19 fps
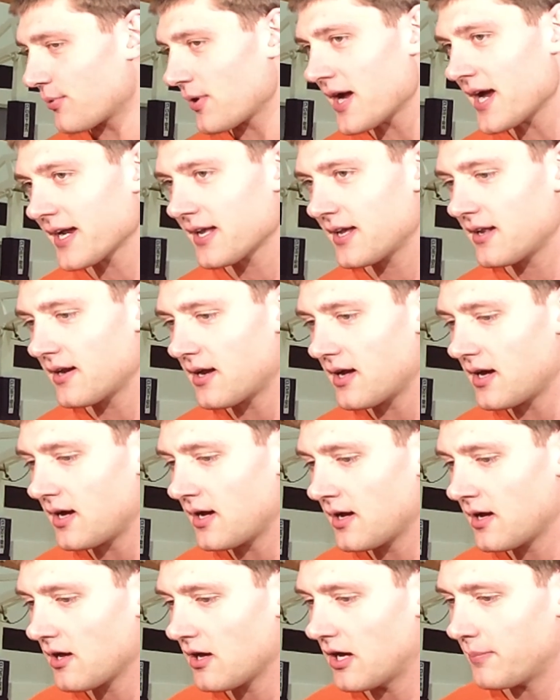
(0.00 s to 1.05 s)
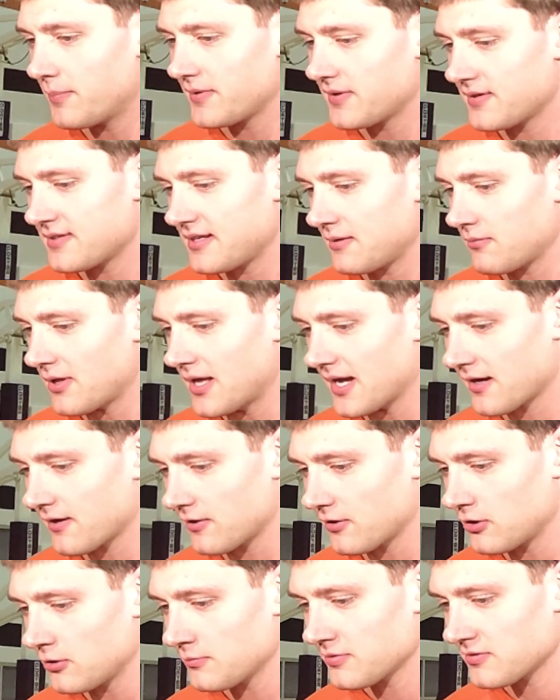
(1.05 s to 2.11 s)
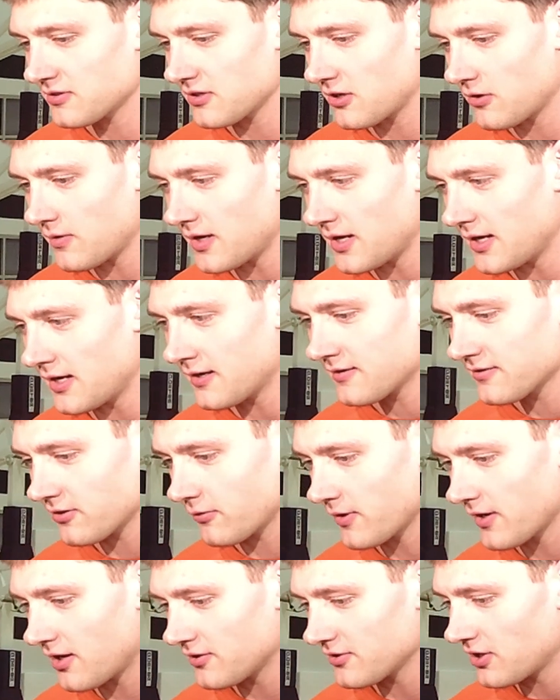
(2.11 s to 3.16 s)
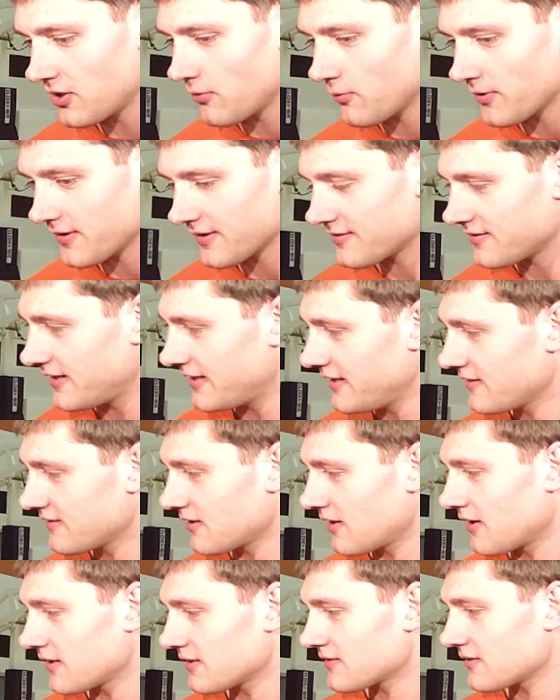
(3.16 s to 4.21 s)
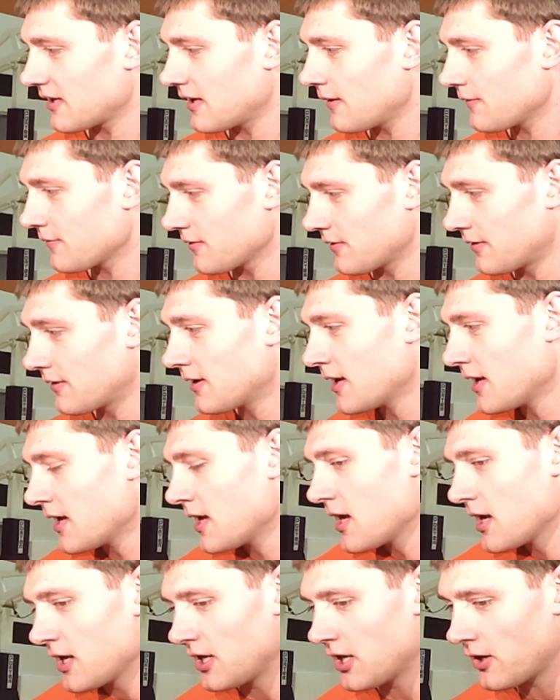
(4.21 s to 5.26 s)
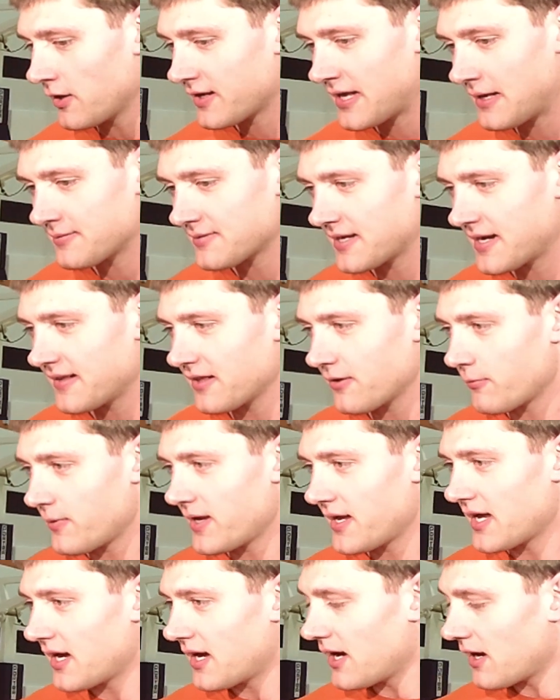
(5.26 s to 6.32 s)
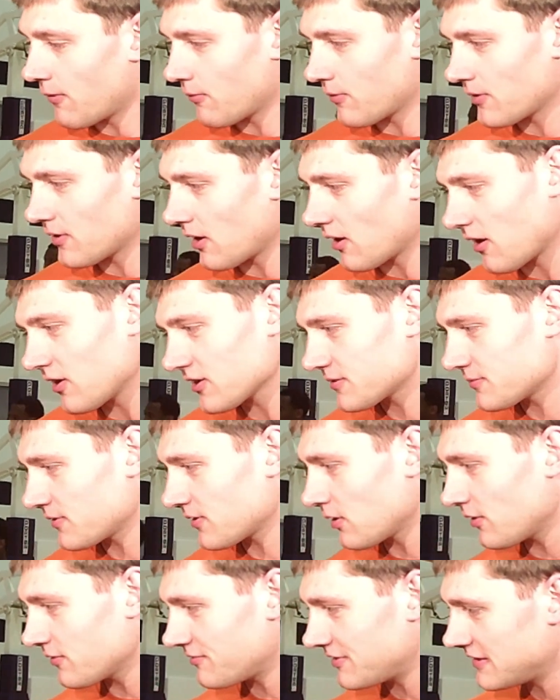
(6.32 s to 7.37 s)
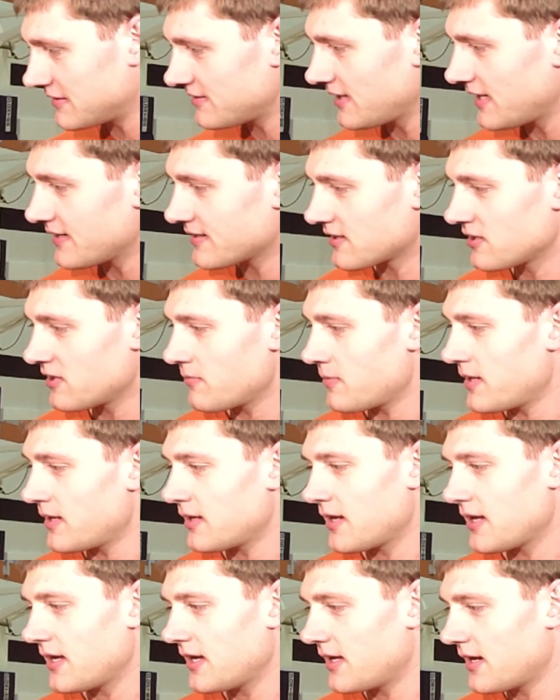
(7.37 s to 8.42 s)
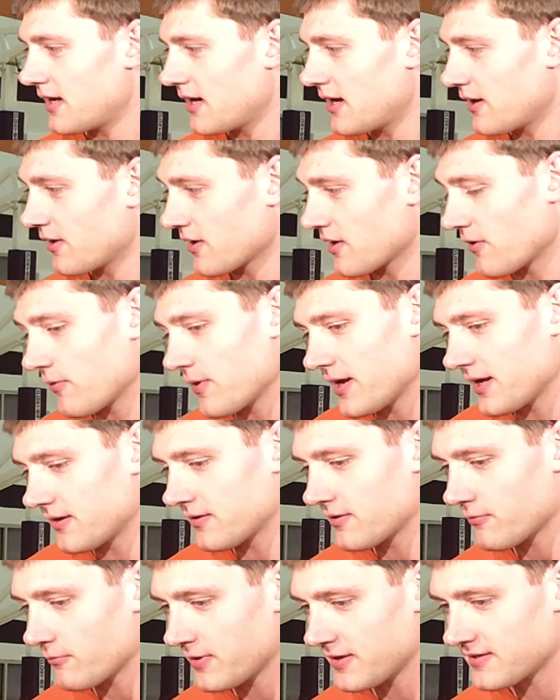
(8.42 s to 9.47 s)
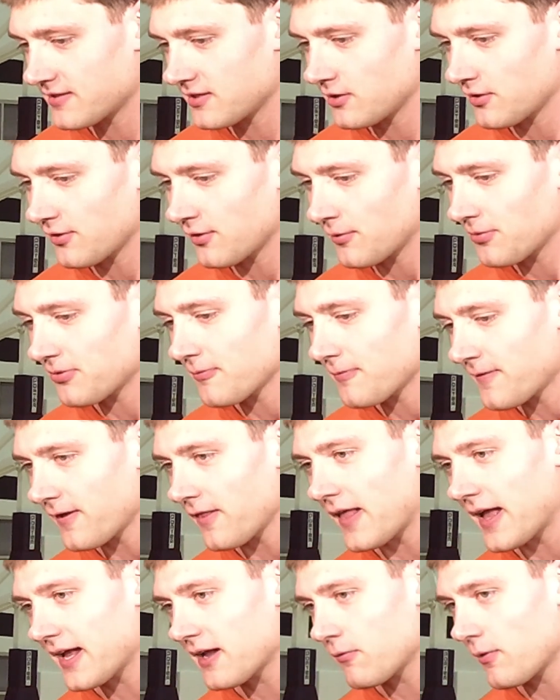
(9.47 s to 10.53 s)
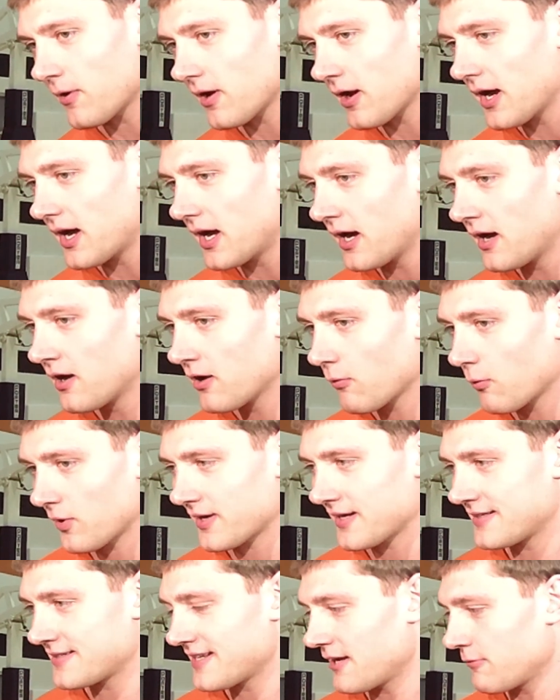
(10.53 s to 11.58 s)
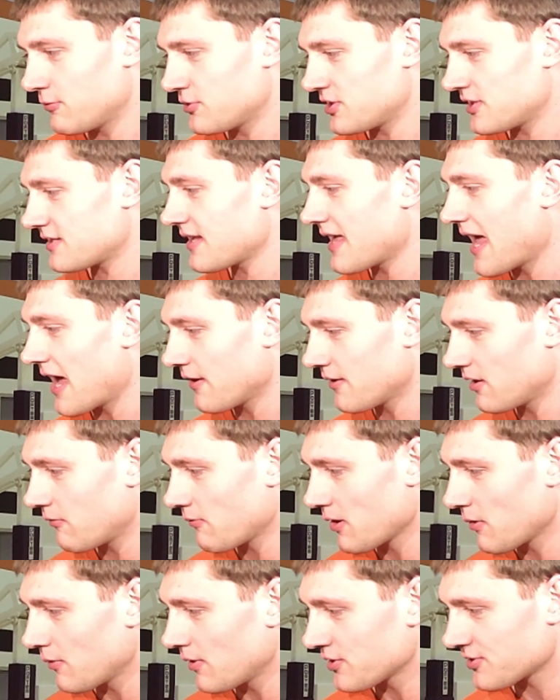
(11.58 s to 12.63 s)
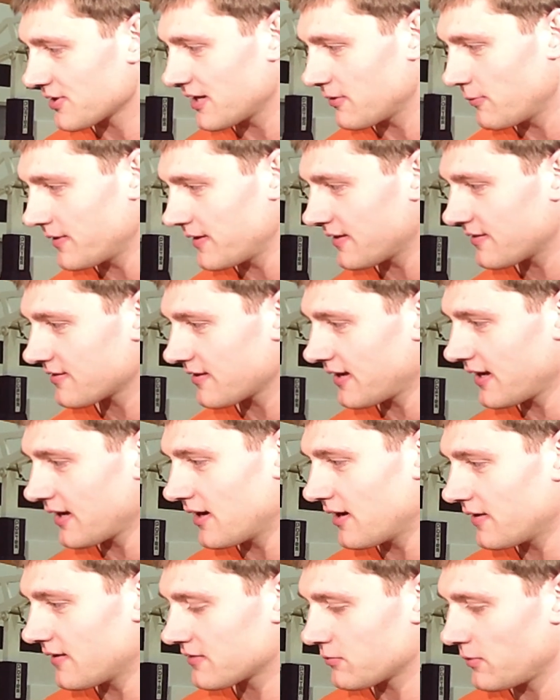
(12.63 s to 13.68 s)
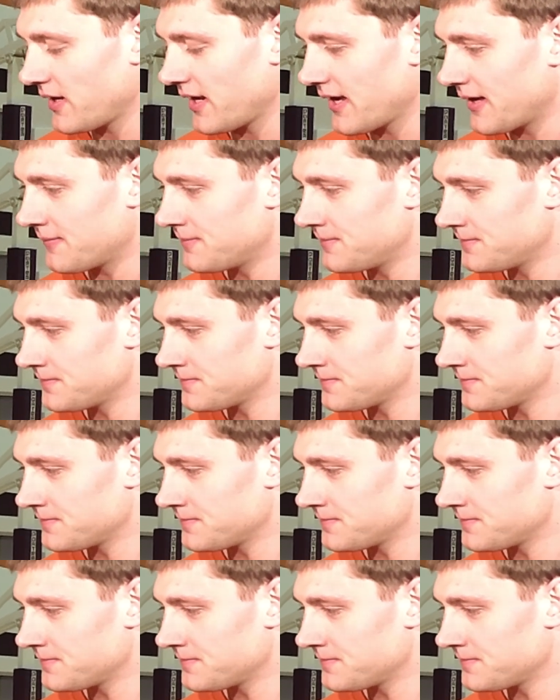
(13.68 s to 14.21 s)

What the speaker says: bracket up in the team locker room, so we all know where the seedings are and stuff. He keeps saying that we are all going to the NCAA tournament, and we still don't feel like we're content with just that. We want to try and win this thing this weekend.